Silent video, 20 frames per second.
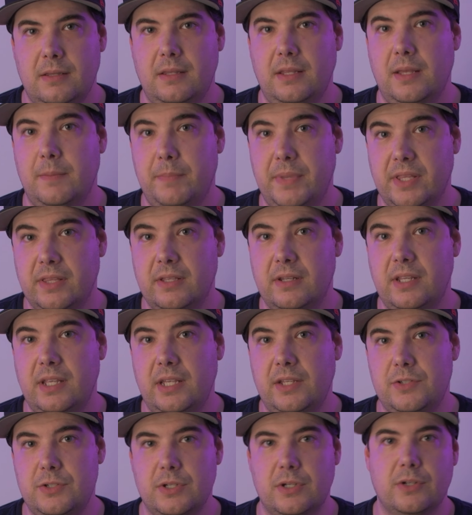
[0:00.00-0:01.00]
the
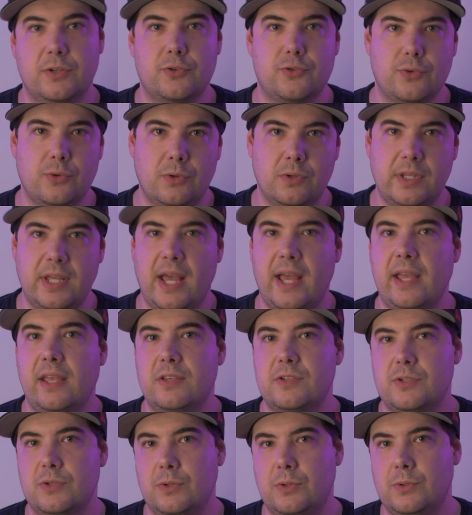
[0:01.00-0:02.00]
ability to control the
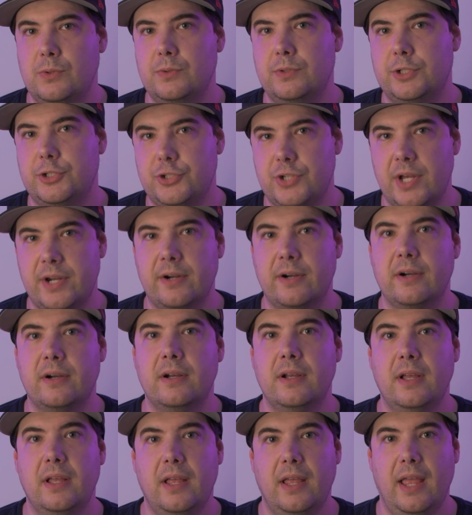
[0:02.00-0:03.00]
ISO, the
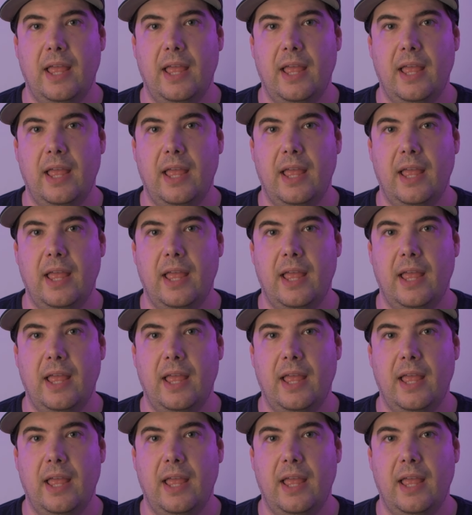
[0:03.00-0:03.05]
shutter,